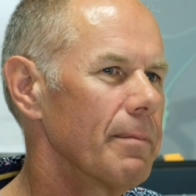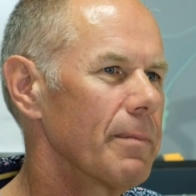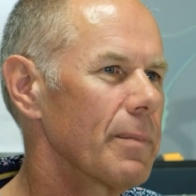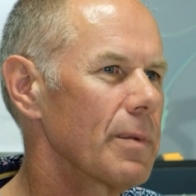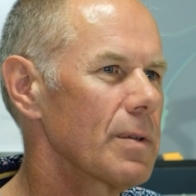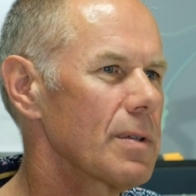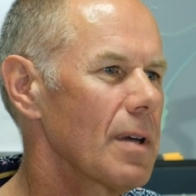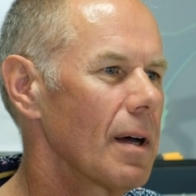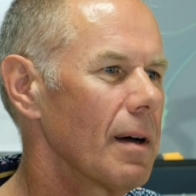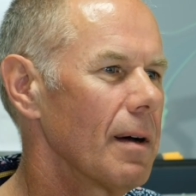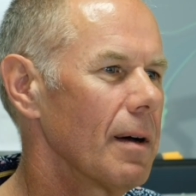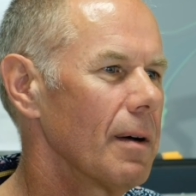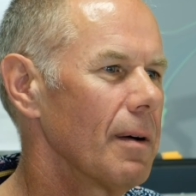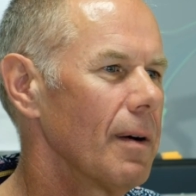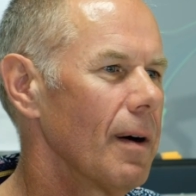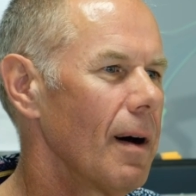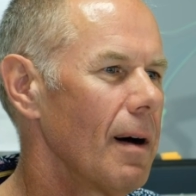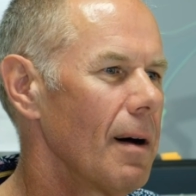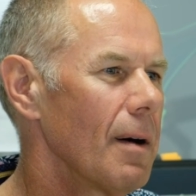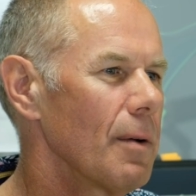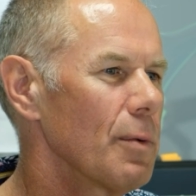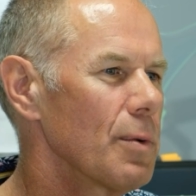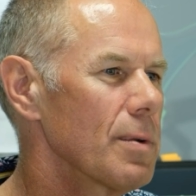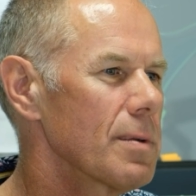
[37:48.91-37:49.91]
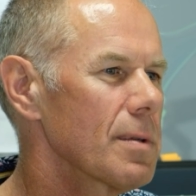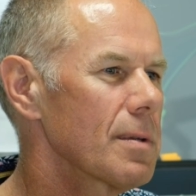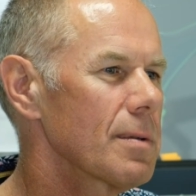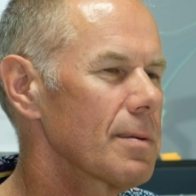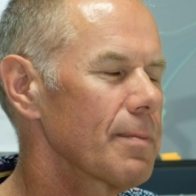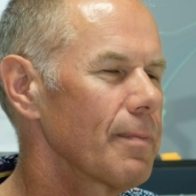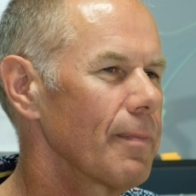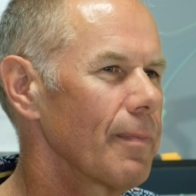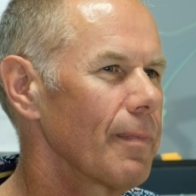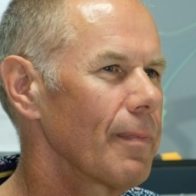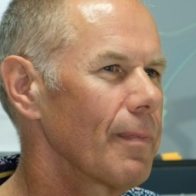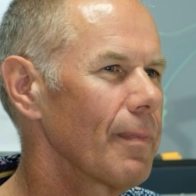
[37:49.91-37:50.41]
So I was
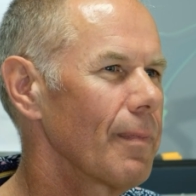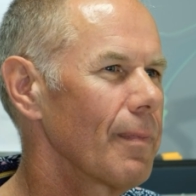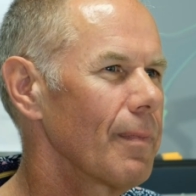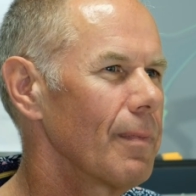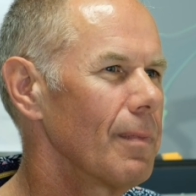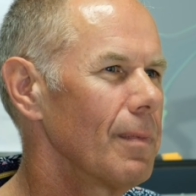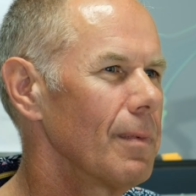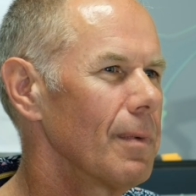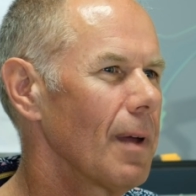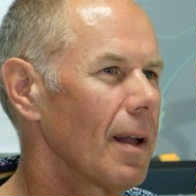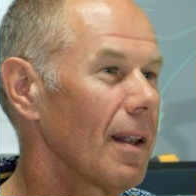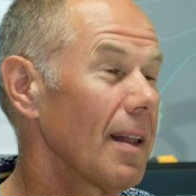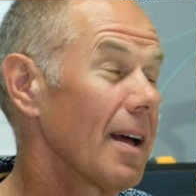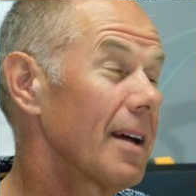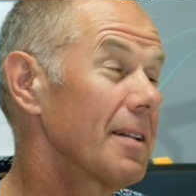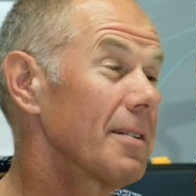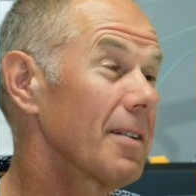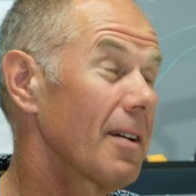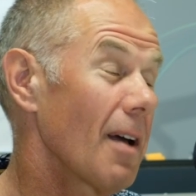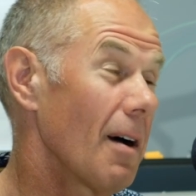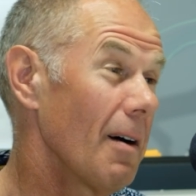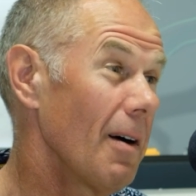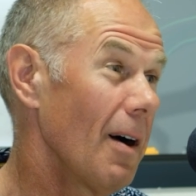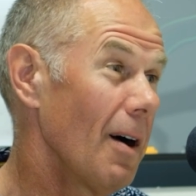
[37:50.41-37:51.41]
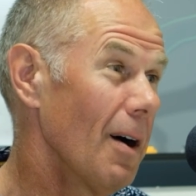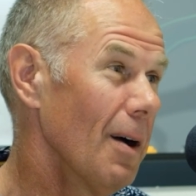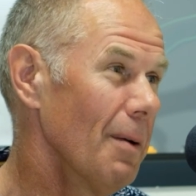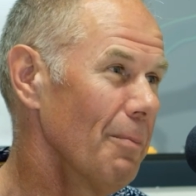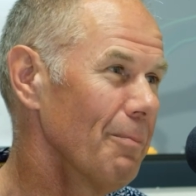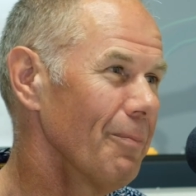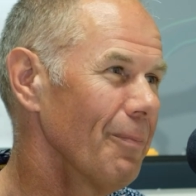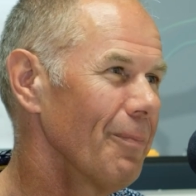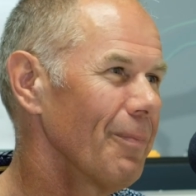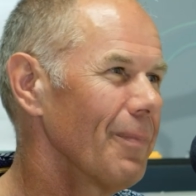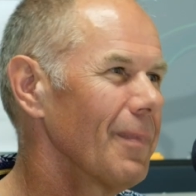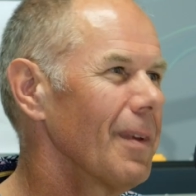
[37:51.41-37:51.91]
not allowed to go home.